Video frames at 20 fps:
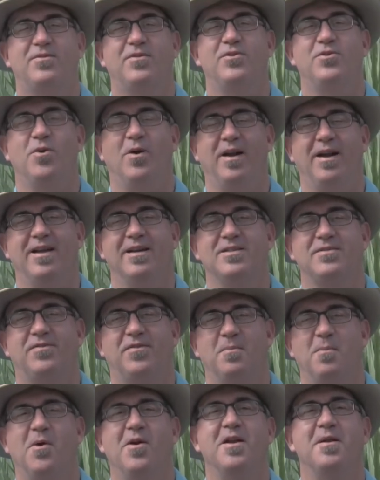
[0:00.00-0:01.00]
for joining us
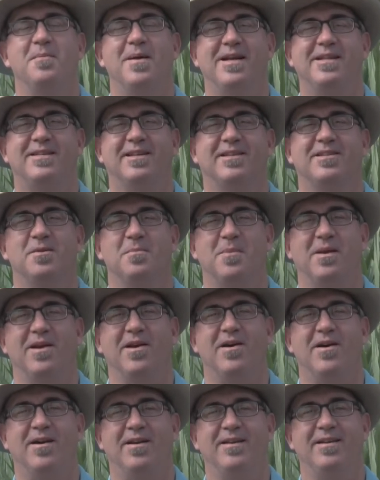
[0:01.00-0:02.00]
for Birding Basics and
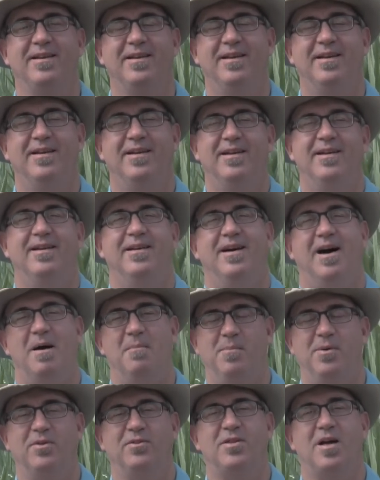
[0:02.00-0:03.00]
Beyond.
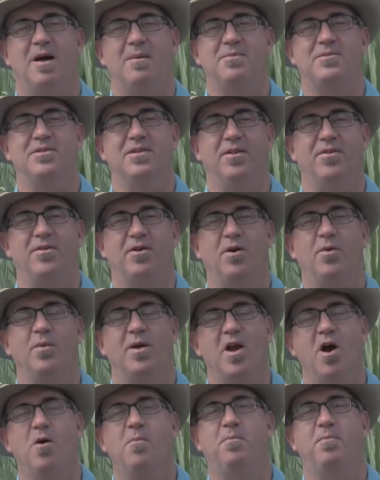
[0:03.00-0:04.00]
I'm Bill Thompson III.
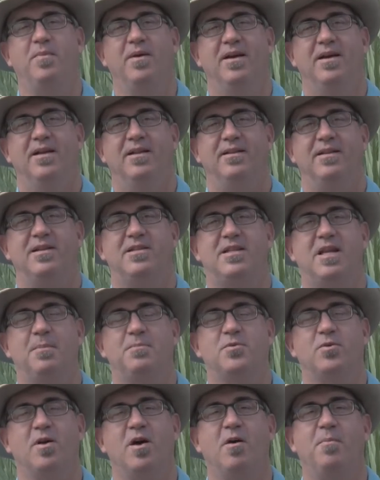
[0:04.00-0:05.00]
We hope these
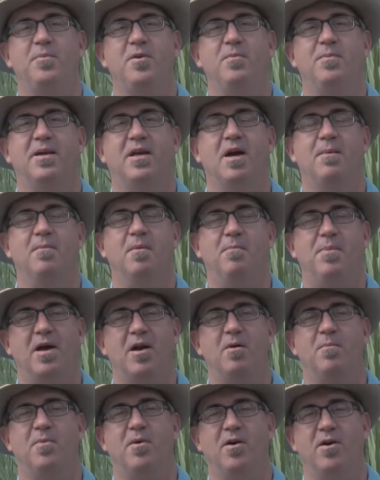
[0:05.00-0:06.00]
tips will help you become a
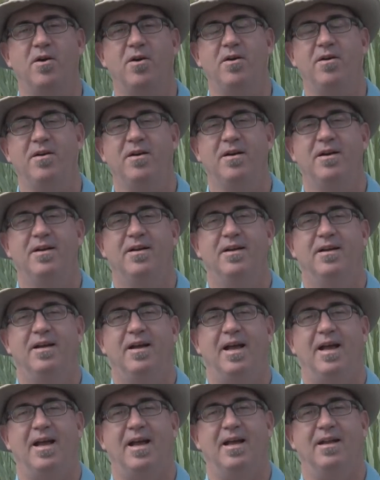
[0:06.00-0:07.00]
better birder,
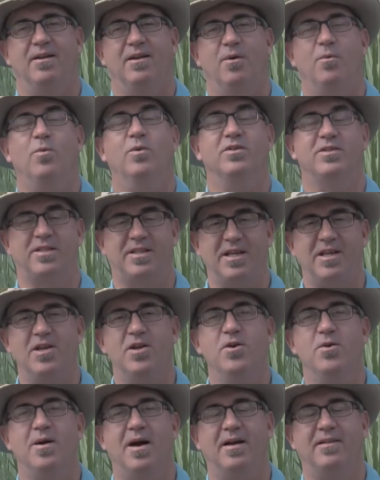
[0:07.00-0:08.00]
and we'll see
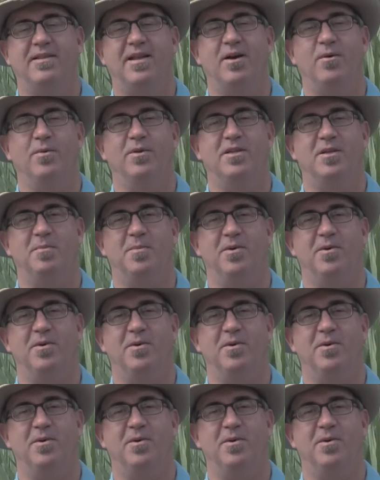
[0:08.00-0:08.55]
you out there with the